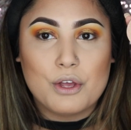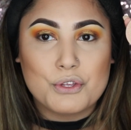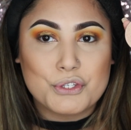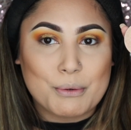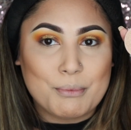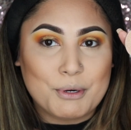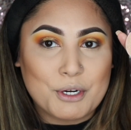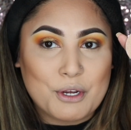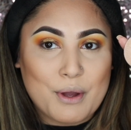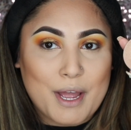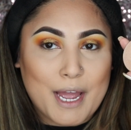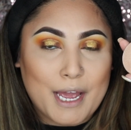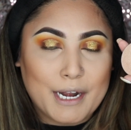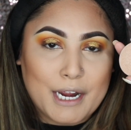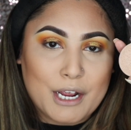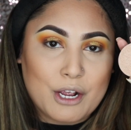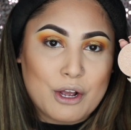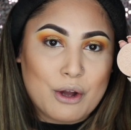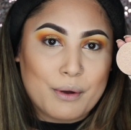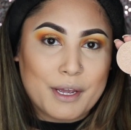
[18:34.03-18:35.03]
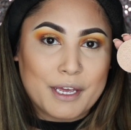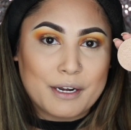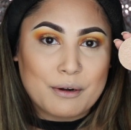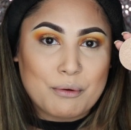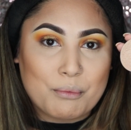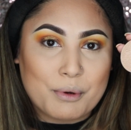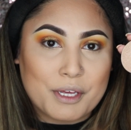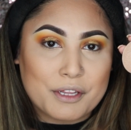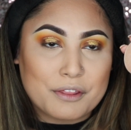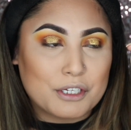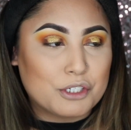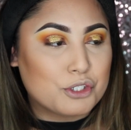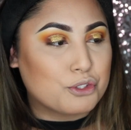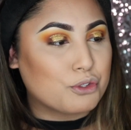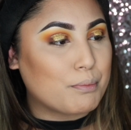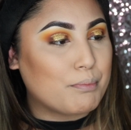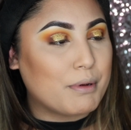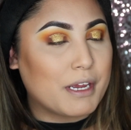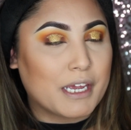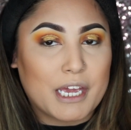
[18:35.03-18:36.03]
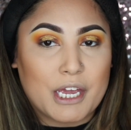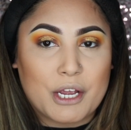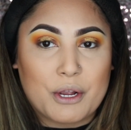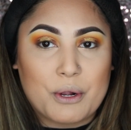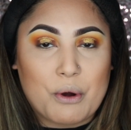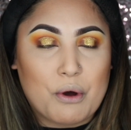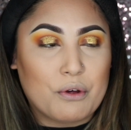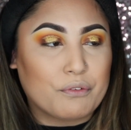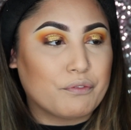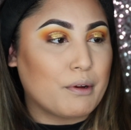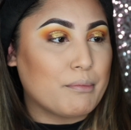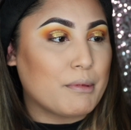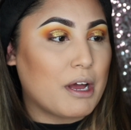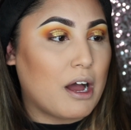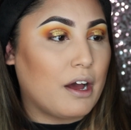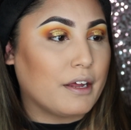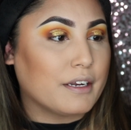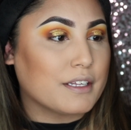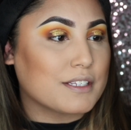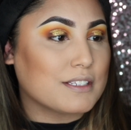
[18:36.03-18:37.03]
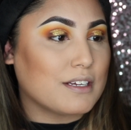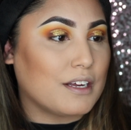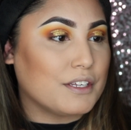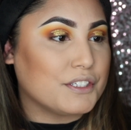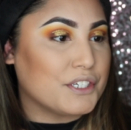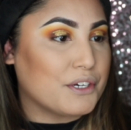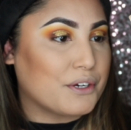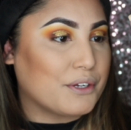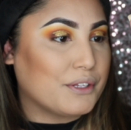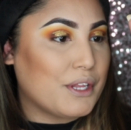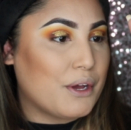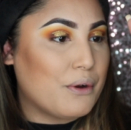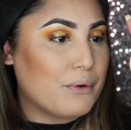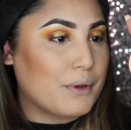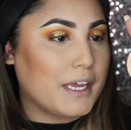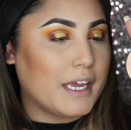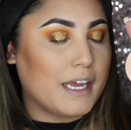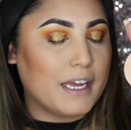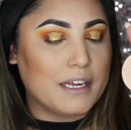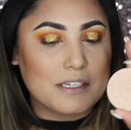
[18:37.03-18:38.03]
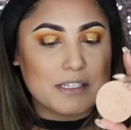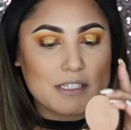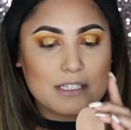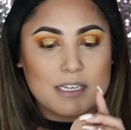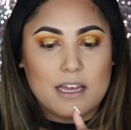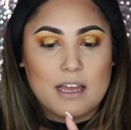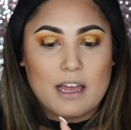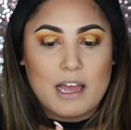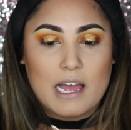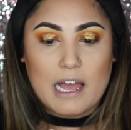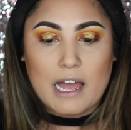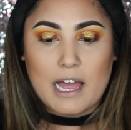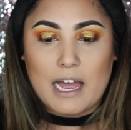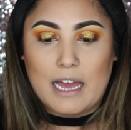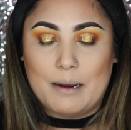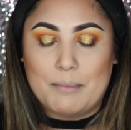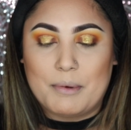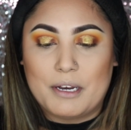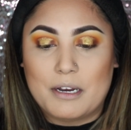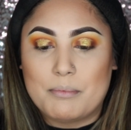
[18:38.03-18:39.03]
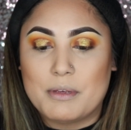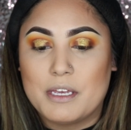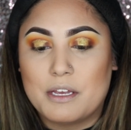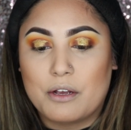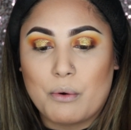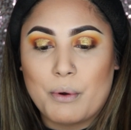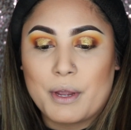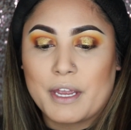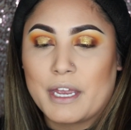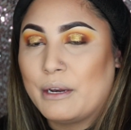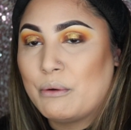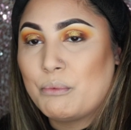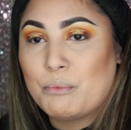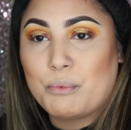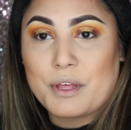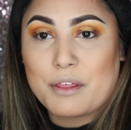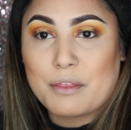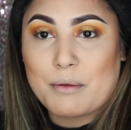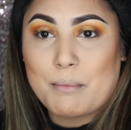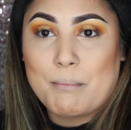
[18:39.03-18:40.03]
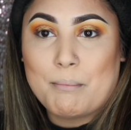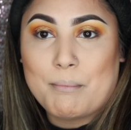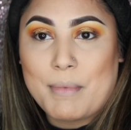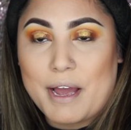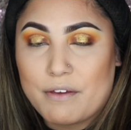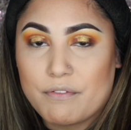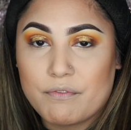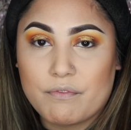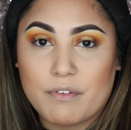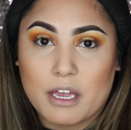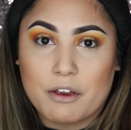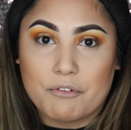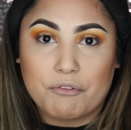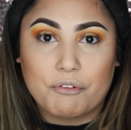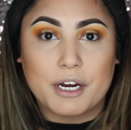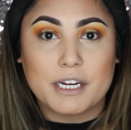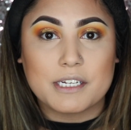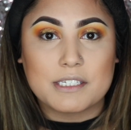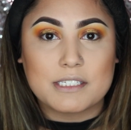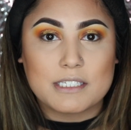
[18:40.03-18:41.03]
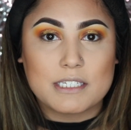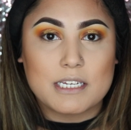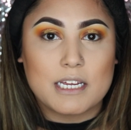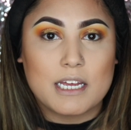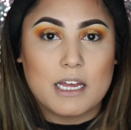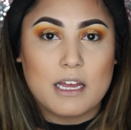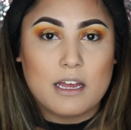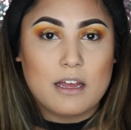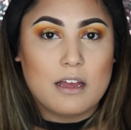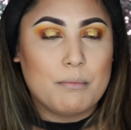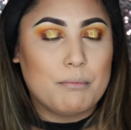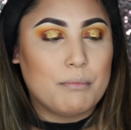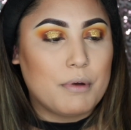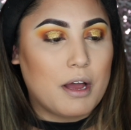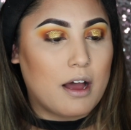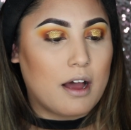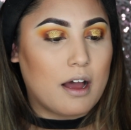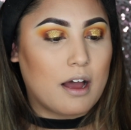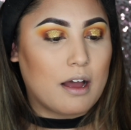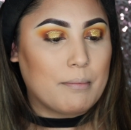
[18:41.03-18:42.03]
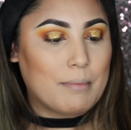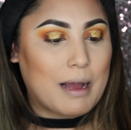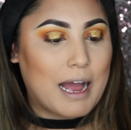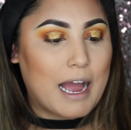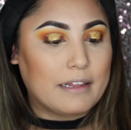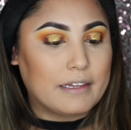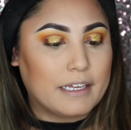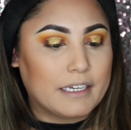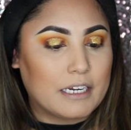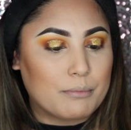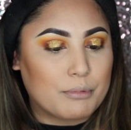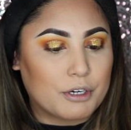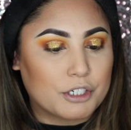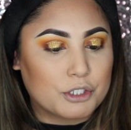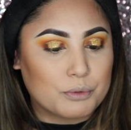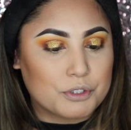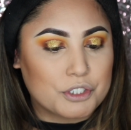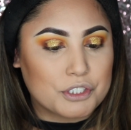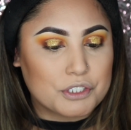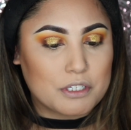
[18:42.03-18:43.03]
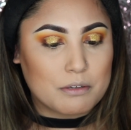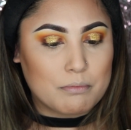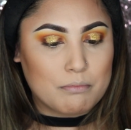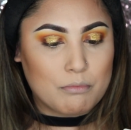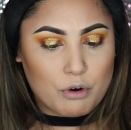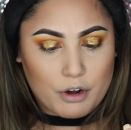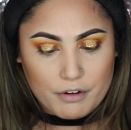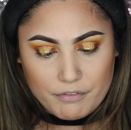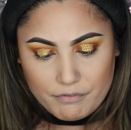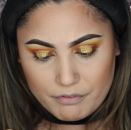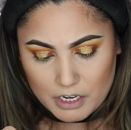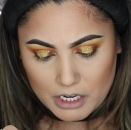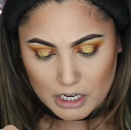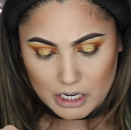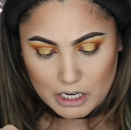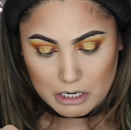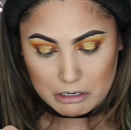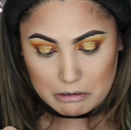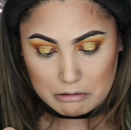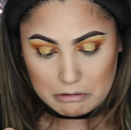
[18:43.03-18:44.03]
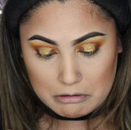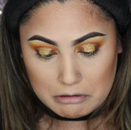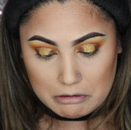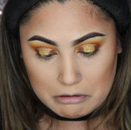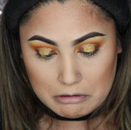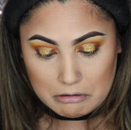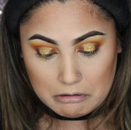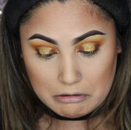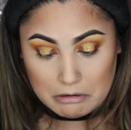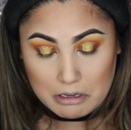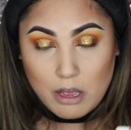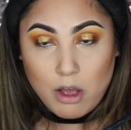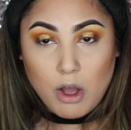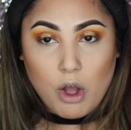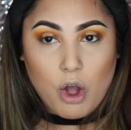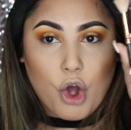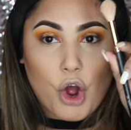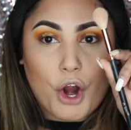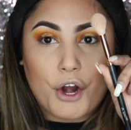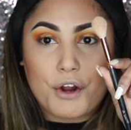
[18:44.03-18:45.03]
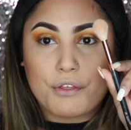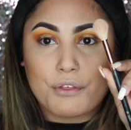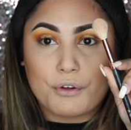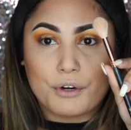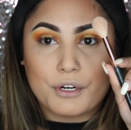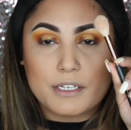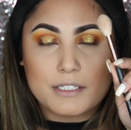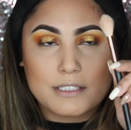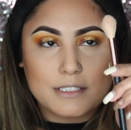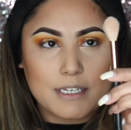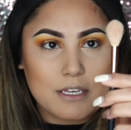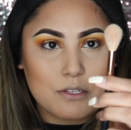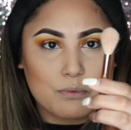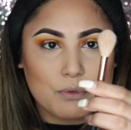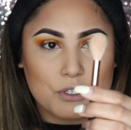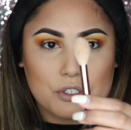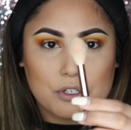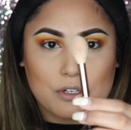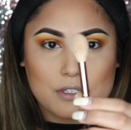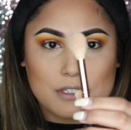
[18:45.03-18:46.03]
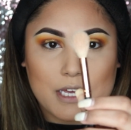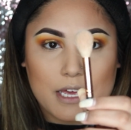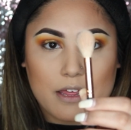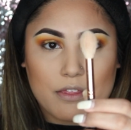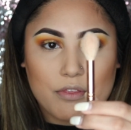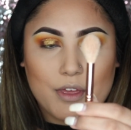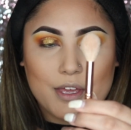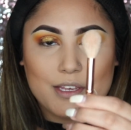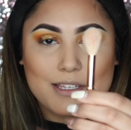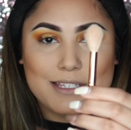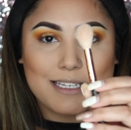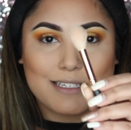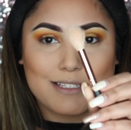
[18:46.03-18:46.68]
So I'm gonna go ahead and go in with Dripping in Gold from the Anastasia glow kit, and I'm gonna be going in with my favorite highlighting brush, which is the Morphe R36, which looks like this.